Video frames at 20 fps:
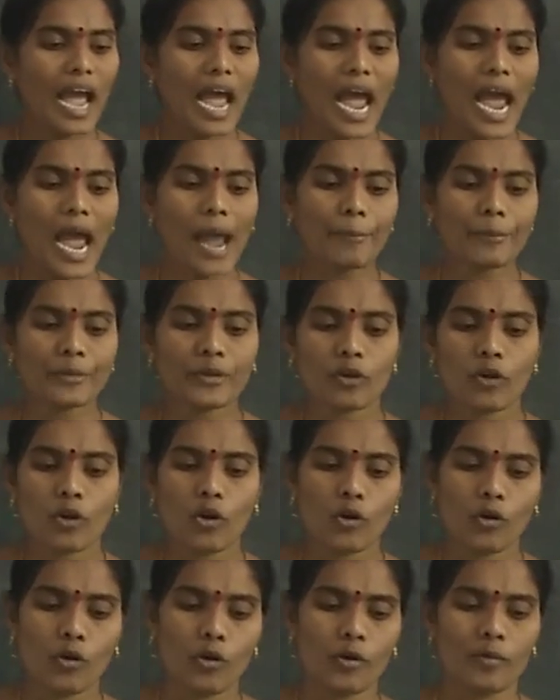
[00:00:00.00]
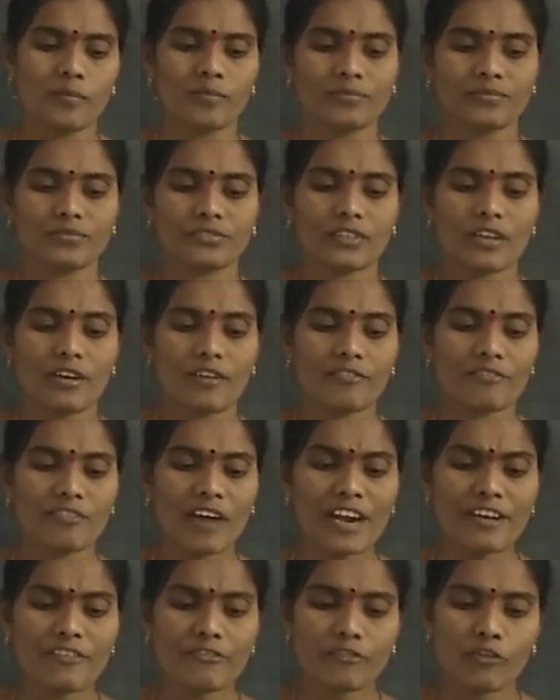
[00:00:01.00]
I'm your home.
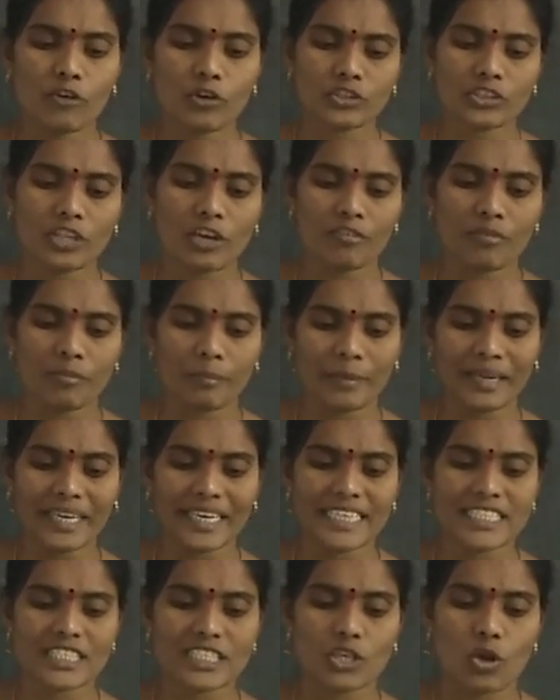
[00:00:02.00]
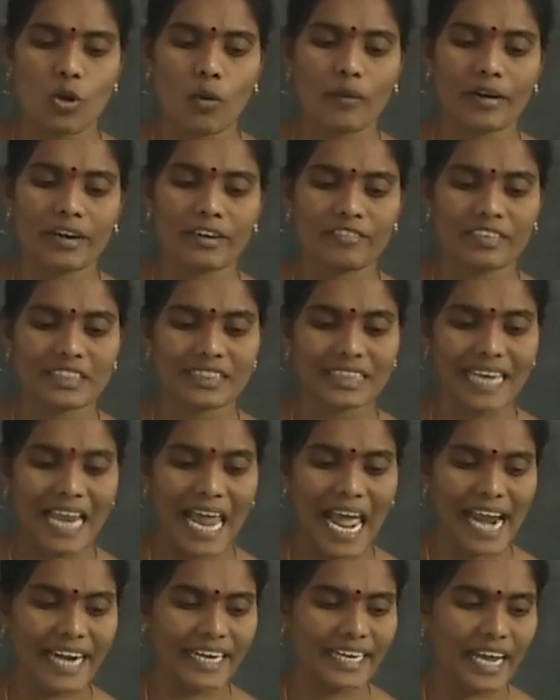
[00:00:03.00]
1/4 of me is covered with
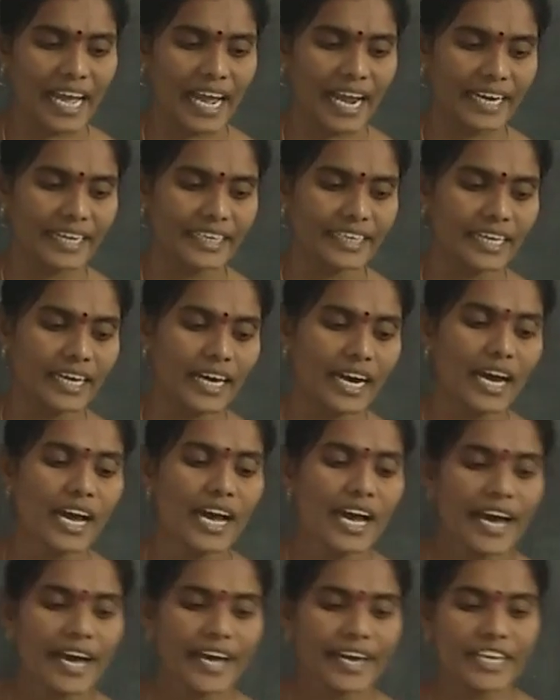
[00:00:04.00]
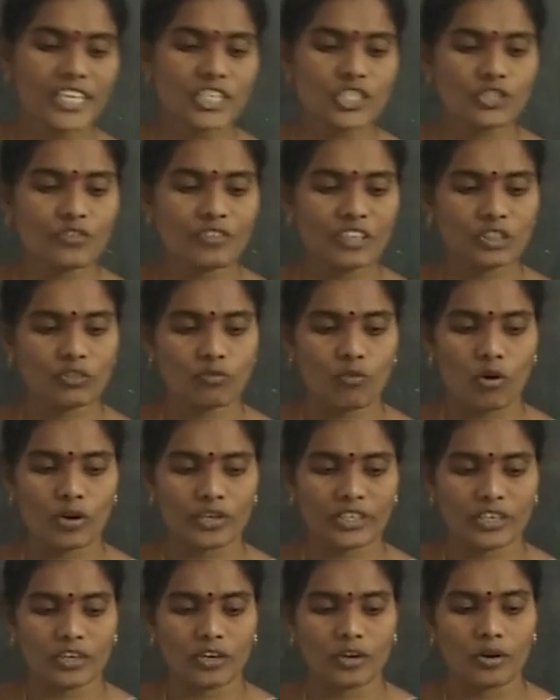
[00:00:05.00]
land and rest with
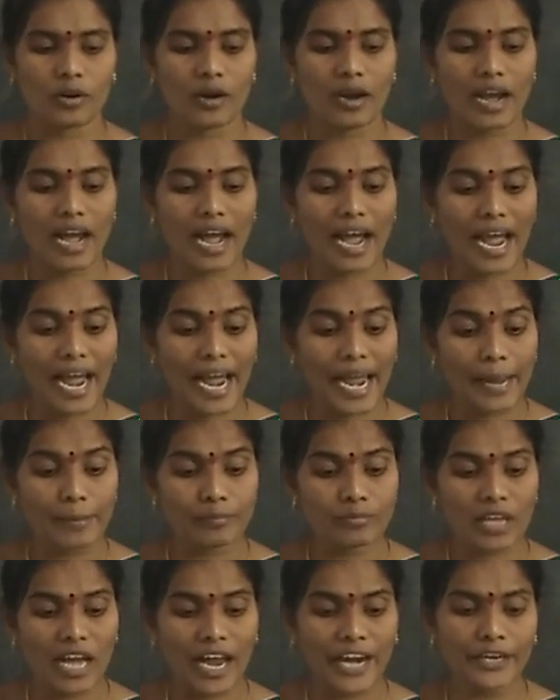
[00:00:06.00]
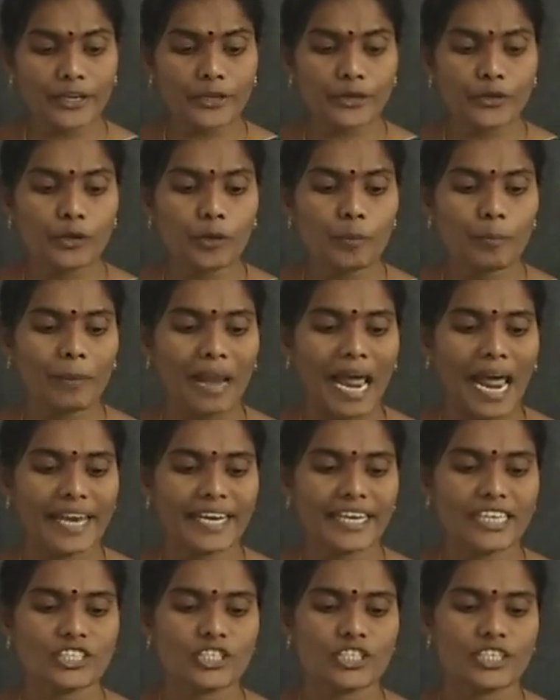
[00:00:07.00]
water. I am the unactive
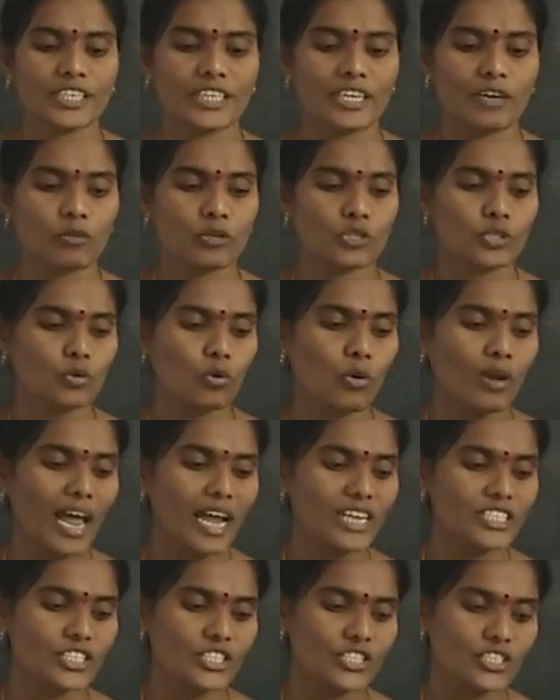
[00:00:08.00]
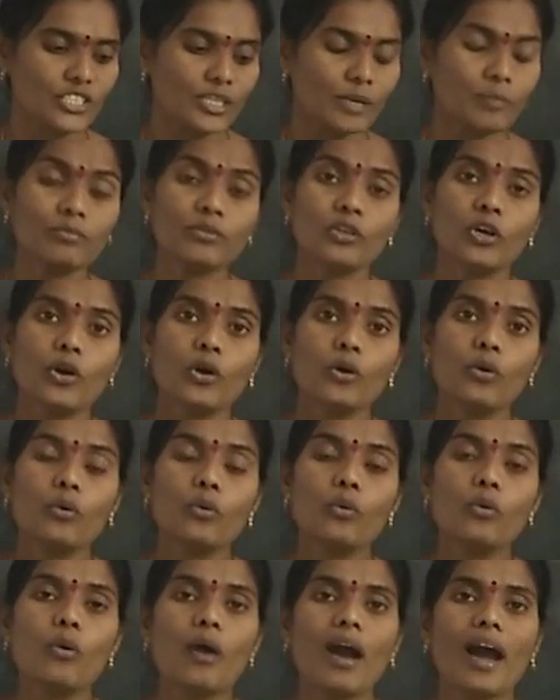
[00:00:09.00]
planet in our solar system.
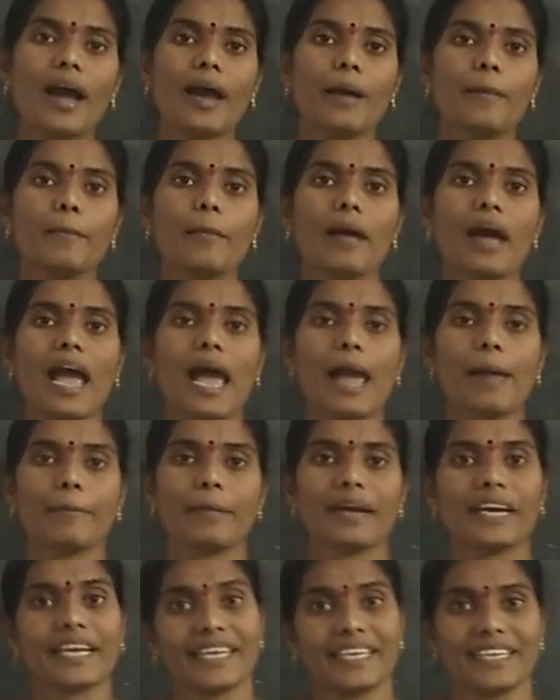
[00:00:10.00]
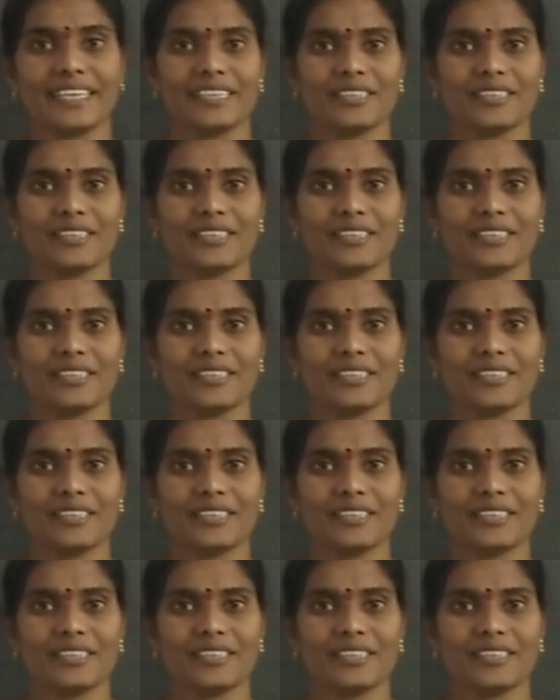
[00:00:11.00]
Who am I?